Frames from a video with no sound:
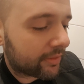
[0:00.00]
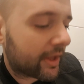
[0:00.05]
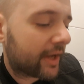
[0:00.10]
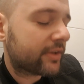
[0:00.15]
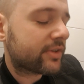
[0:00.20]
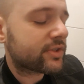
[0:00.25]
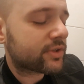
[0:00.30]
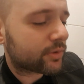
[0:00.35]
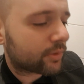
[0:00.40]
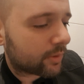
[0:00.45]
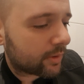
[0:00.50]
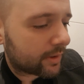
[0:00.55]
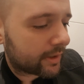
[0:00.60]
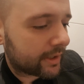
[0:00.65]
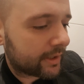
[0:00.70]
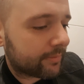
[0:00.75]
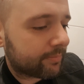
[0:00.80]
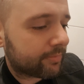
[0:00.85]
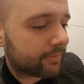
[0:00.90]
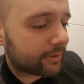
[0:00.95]
that
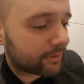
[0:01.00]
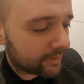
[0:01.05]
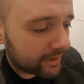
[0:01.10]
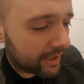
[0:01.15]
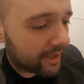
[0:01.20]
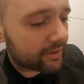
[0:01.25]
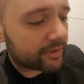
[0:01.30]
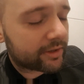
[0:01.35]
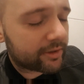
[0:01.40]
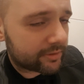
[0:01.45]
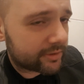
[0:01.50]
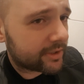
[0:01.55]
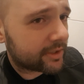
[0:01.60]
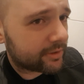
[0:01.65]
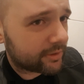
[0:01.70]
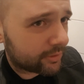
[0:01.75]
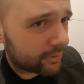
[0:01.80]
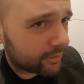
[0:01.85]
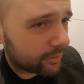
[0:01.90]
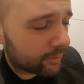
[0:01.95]
story. You can't
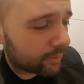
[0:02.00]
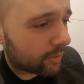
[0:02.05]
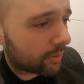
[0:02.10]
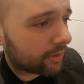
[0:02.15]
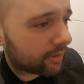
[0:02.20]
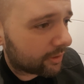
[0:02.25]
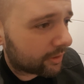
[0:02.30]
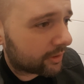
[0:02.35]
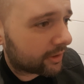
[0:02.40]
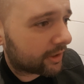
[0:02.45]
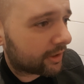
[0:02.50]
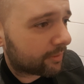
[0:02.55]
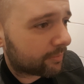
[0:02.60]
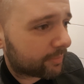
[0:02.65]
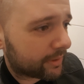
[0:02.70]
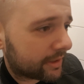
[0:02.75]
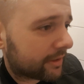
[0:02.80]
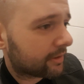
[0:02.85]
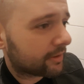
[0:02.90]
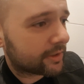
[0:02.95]
continue your work
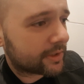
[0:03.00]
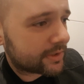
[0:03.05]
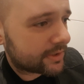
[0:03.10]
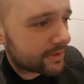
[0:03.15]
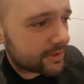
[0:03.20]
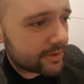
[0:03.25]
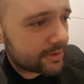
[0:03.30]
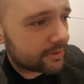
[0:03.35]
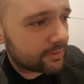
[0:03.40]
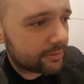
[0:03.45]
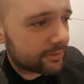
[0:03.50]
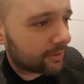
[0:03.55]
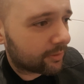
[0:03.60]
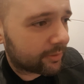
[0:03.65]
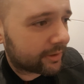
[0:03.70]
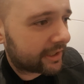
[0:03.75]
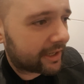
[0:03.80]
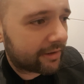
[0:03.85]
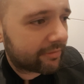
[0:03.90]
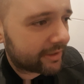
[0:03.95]
because you
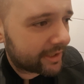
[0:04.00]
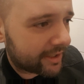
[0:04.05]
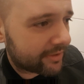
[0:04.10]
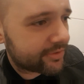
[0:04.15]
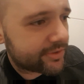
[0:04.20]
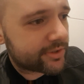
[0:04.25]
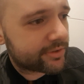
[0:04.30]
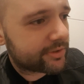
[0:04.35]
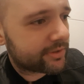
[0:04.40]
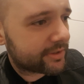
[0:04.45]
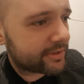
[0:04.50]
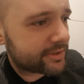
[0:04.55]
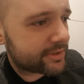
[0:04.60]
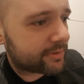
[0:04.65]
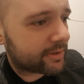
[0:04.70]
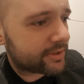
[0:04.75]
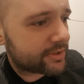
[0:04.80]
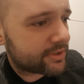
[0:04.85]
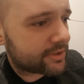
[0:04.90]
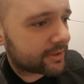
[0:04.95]
don't have an answer to this
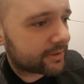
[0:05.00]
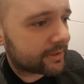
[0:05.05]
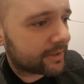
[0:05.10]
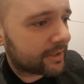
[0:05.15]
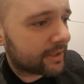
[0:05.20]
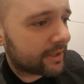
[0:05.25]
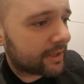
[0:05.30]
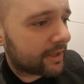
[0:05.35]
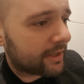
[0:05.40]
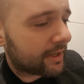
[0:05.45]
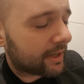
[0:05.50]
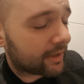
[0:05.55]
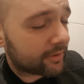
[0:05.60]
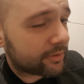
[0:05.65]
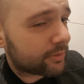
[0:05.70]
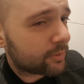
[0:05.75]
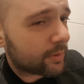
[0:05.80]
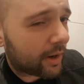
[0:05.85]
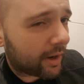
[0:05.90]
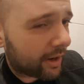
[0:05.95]
question.
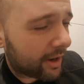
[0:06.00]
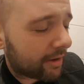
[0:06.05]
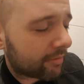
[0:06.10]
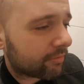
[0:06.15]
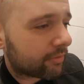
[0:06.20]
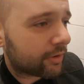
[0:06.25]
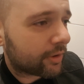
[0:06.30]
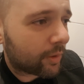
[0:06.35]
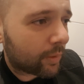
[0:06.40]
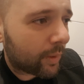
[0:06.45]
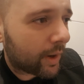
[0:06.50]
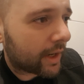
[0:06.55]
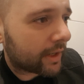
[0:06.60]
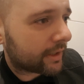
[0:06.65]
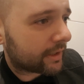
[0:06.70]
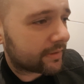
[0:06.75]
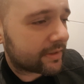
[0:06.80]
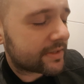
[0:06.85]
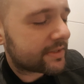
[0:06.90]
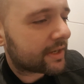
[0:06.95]
And you have no
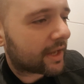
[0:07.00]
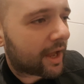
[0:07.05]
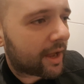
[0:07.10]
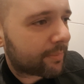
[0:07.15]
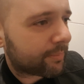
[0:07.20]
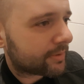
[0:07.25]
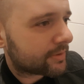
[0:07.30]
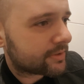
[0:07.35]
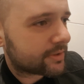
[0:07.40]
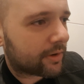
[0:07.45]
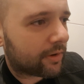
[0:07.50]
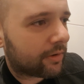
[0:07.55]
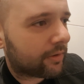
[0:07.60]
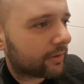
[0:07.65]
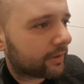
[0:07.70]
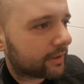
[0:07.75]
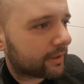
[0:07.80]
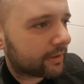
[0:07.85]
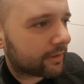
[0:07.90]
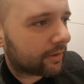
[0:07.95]
idea. This happens
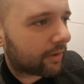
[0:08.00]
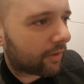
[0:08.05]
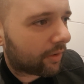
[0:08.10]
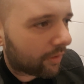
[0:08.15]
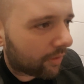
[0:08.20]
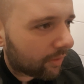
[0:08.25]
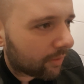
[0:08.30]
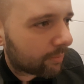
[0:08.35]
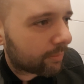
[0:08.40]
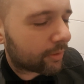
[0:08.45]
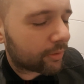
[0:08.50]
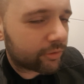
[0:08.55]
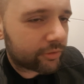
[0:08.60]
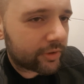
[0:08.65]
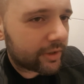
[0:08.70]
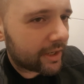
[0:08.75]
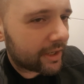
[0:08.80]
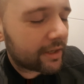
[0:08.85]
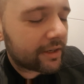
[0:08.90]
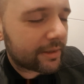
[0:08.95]
on an
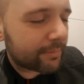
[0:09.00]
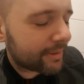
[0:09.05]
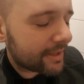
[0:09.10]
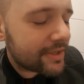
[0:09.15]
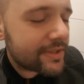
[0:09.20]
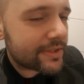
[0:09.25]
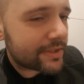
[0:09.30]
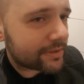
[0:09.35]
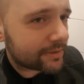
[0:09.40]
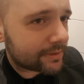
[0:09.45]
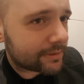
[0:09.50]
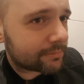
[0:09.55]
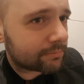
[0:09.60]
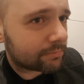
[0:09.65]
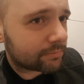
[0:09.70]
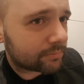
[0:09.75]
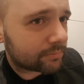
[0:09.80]
almost daily basis.